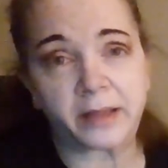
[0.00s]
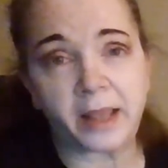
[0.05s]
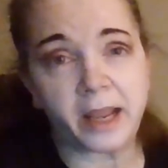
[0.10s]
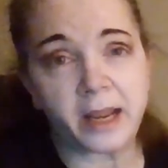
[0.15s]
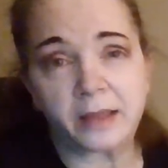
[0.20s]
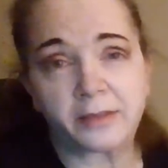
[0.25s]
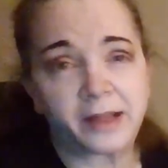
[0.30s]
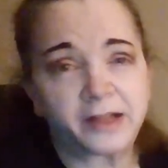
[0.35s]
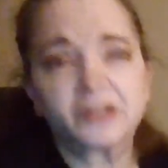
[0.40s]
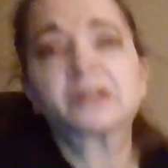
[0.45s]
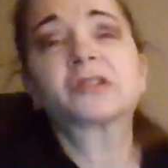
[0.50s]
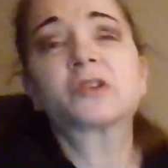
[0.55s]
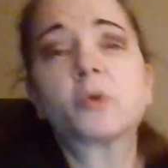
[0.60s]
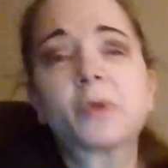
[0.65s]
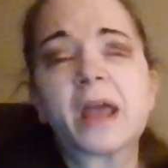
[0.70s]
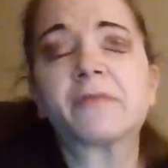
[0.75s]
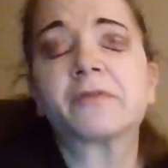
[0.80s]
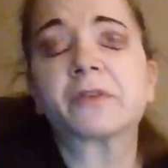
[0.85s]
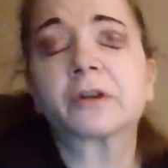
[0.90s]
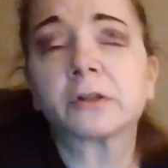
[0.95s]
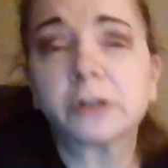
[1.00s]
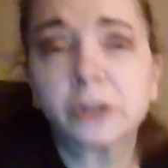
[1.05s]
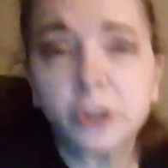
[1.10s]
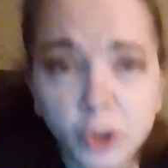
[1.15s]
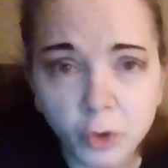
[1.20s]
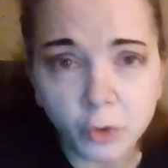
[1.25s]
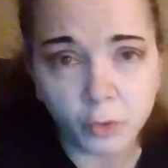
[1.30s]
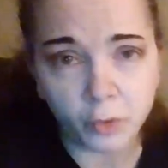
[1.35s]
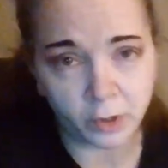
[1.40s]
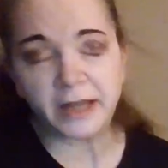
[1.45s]
They just don't have a
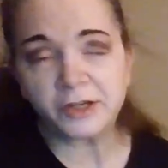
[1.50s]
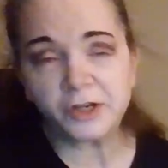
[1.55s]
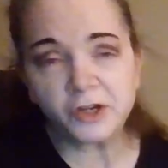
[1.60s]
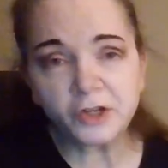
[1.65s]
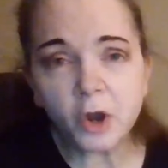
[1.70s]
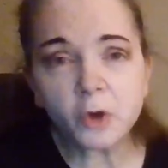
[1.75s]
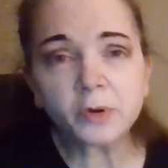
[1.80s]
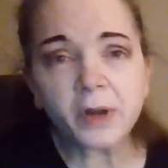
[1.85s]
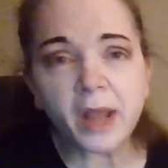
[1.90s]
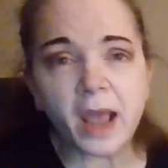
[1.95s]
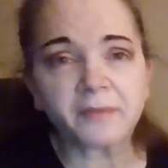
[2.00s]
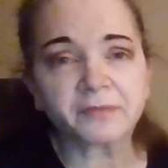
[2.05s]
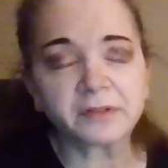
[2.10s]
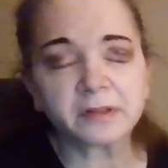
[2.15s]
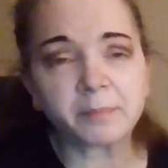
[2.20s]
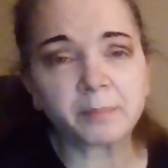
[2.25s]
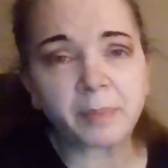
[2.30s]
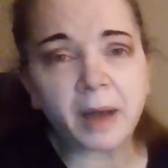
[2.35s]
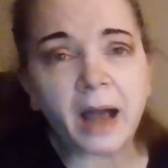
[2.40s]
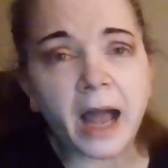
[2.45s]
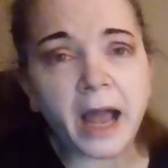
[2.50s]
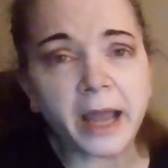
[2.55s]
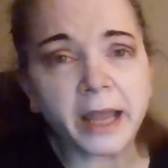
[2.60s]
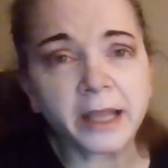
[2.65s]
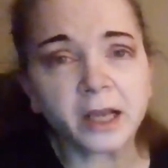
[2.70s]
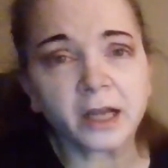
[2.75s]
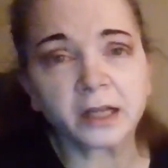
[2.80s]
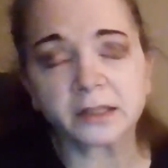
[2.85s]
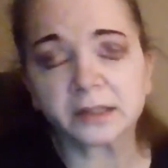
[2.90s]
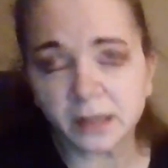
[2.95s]
clue. And you don't have to
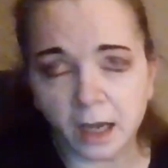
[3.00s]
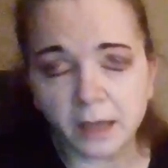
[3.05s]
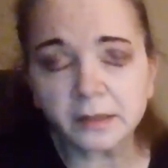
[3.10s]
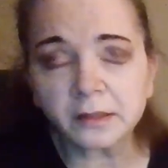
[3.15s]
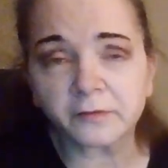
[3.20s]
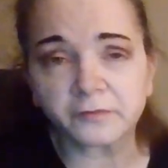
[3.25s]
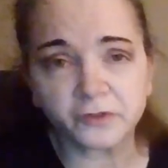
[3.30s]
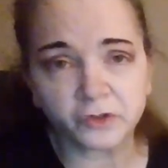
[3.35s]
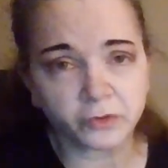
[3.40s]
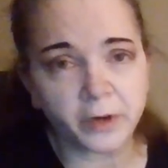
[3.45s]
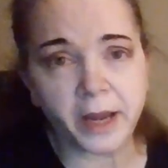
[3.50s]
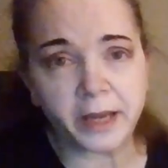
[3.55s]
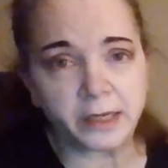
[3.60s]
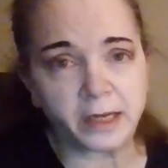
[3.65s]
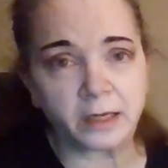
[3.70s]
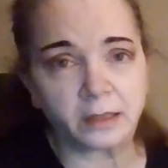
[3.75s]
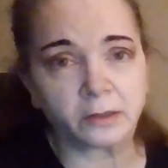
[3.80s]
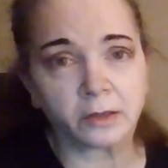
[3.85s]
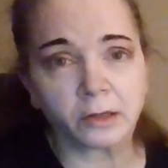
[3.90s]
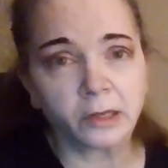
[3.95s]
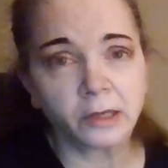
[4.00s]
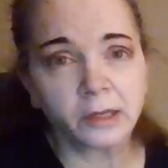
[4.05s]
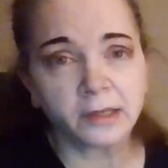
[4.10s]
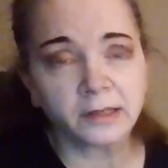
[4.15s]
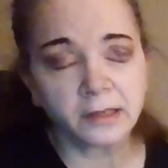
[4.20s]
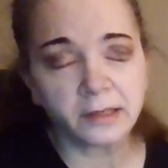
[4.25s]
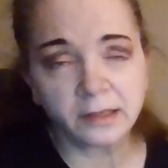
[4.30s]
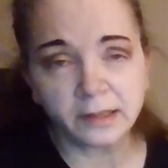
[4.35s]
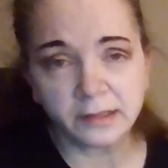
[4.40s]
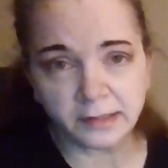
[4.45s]
buy a ton of training
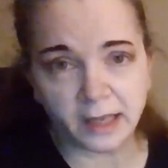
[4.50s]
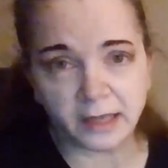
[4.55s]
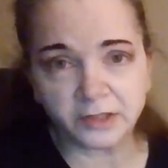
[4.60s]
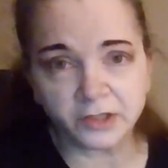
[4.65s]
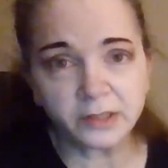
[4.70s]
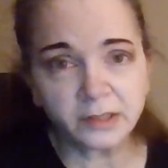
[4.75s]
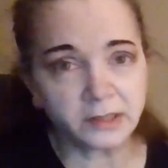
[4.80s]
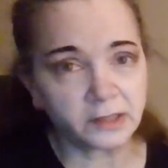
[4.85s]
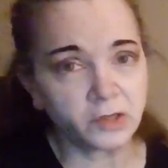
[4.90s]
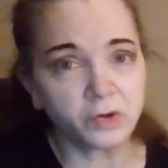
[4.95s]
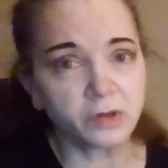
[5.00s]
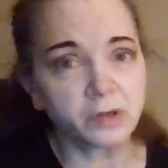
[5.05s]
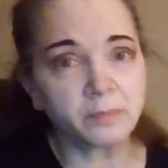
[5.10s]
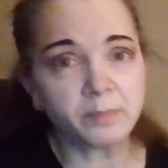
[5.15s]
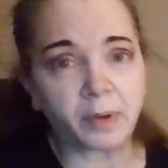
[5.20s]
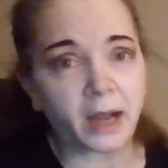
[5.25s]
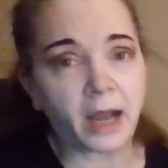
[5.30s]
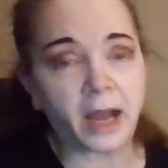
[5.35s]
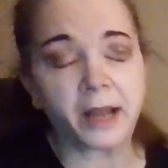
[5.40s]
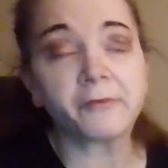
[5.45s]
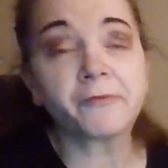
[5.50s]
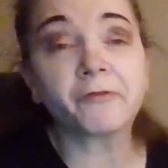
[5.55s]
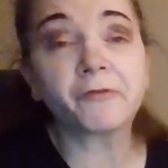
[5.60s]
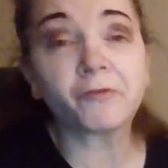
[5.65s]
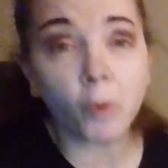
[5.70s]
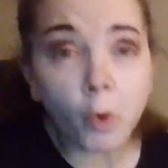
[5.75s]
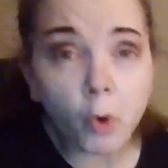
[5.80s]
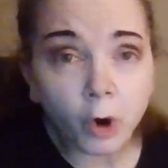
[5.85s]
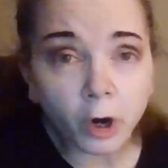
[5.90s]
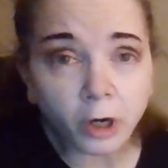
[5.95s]
sessions. You could buy
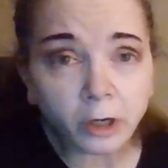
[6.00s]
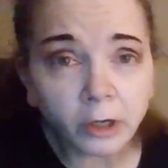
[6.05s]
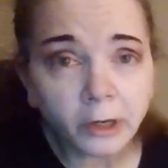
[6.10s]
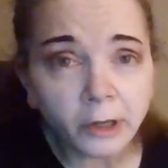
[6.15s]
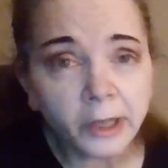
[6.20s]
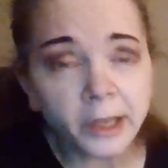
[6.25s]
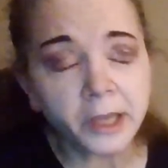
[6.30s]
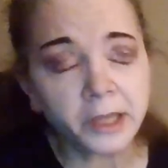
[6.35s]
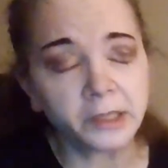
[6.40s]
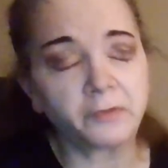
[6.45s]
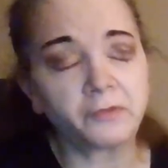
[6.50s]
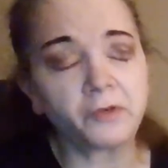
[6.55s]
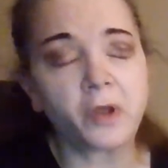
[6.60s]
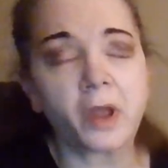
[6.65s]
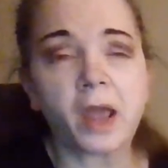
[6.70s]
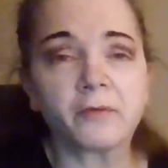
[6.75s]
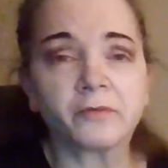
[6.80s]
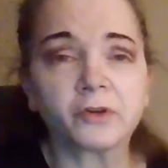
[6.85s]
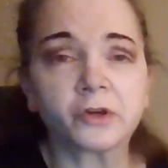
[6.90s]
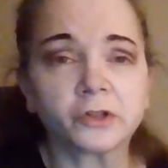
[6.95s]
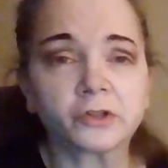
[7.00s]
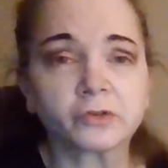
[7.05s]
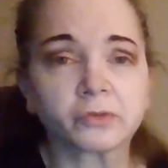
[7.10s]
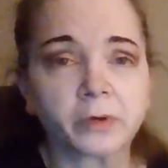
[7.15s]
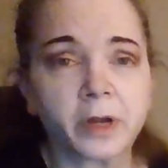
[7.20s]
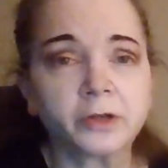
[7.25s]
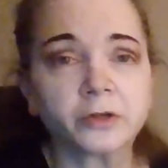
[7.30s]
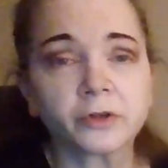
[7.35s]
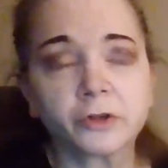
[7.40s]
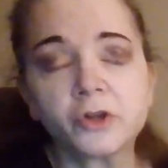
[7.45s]
4. And if you have a good
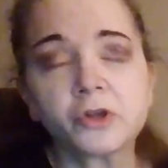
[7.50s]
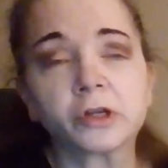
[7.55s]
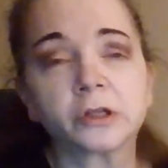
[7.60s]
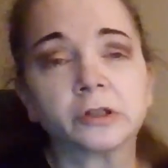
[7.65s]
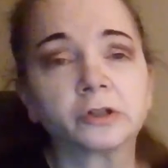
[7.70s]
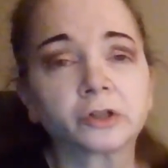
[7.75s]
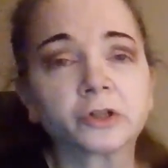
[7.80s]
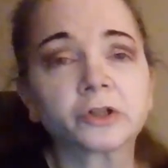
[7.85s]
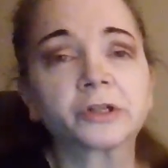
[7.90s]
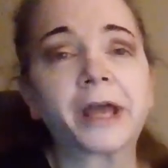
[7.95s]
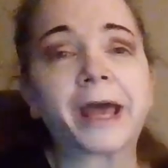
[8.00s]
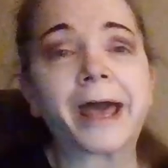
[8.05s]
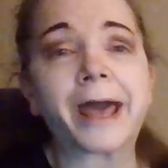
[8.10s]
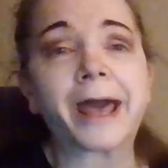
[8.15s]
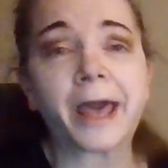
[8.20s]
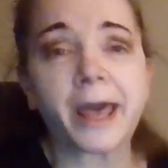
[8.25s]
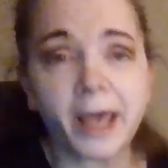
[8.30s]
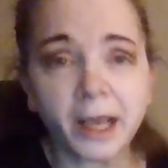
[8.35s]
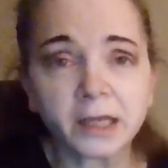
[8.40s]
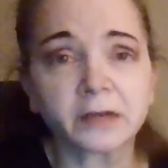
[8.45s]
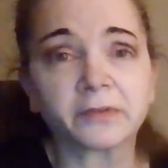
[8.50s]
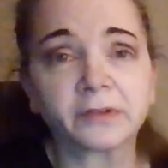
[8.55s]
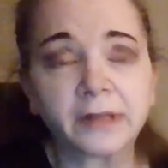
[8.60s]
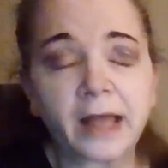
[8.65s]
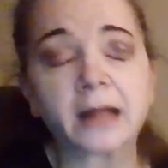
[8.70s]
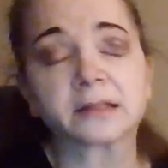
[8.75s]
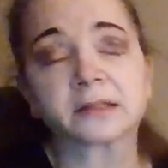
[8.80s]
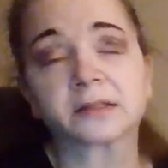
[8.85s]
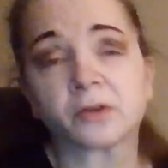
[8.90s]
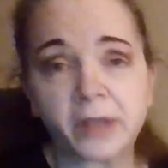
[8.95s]
trainer, you can learn a heck of a
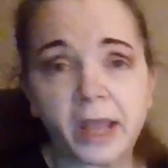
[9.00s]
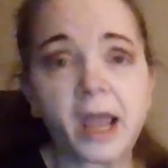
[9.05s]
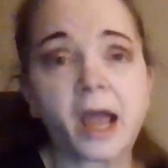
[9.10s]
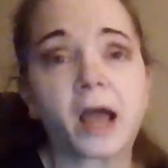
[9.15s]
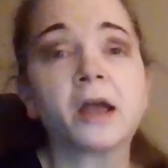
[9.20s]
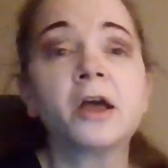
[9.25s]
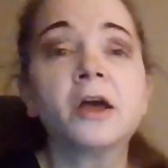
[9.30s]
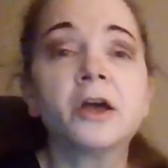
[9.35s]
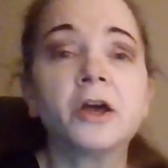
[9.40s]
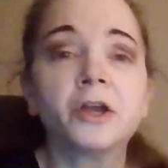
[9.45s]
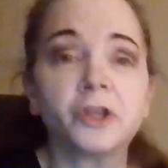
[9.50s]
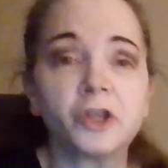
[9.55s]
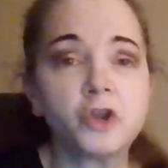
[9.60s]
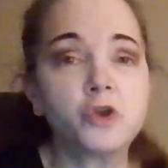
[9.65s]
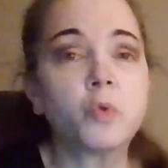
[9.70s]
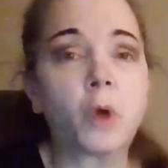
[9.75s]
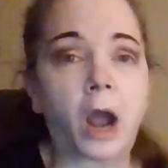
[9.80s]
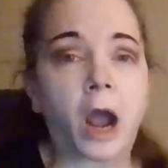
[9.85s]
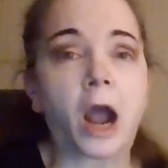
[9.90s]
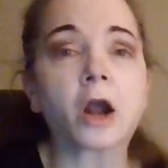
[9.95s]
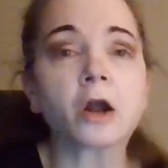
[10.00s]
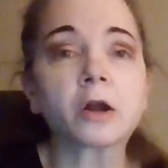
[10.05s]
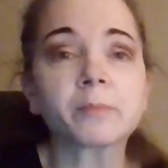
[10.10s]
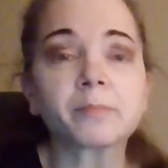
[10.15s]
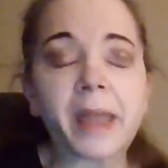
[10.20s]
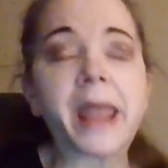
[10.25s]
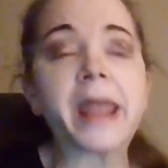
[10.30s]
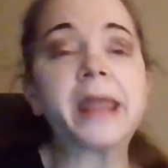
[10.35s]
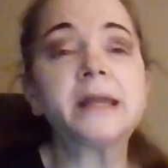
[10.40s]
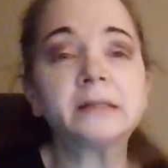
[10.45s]
lot. So yeah, you are
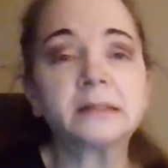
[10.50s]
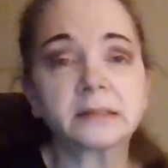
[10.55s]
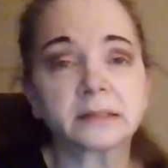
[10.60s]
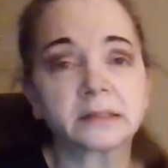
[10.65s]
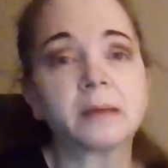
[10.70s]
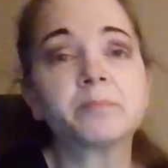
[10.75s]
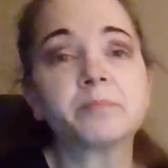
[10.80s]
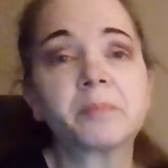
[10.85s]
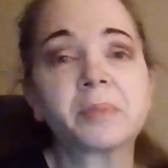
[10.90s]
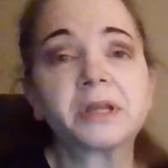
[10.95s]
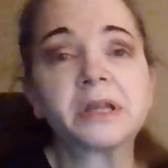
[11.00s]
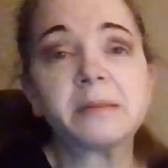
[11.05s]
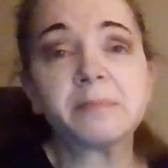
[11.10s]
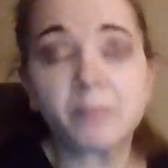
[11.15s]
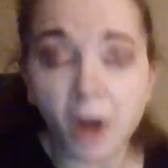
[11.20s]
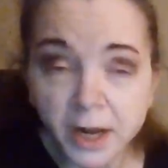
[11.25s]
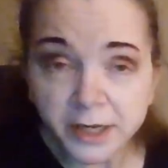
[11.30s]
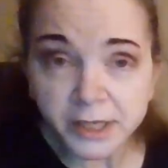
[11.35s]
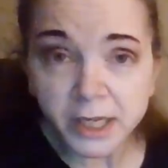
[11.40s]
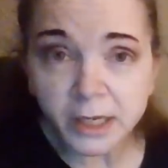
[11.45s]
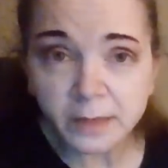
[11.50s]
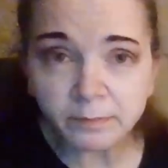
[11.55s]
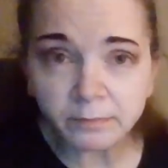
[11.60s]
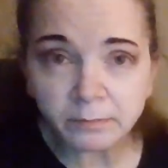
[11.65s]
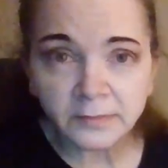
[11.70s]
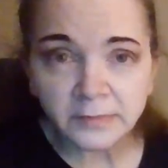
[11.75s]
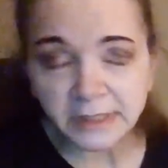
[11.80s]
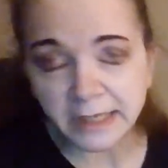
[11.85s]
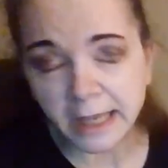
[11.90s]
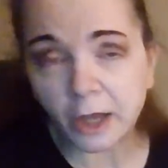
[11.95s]
paying somebody money
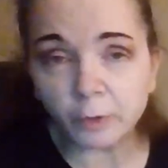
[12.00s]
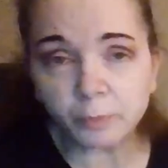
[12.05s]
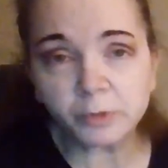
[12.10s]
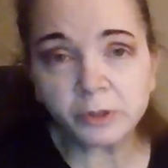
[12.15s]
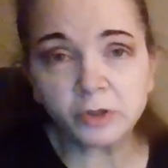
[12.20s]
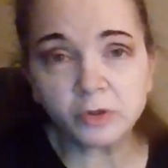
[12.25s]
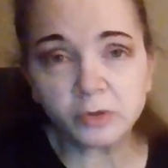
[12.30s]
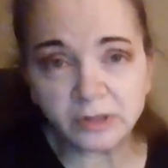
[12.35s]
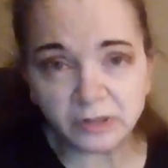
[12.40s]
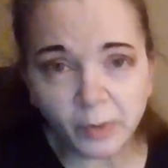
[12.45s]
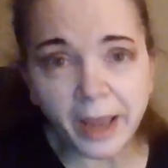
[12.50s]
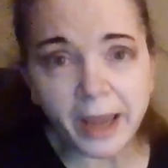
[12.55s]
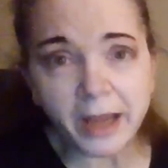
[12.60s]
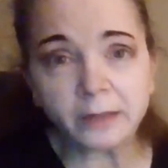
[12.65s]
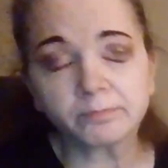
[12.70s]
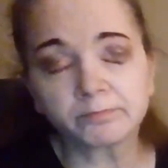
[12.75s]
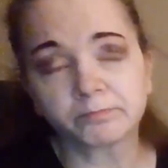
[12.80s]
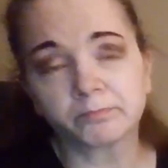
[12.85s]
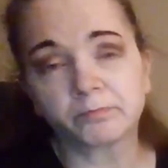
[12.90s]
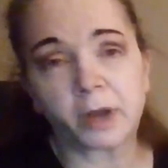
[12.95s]
to help you lose weight.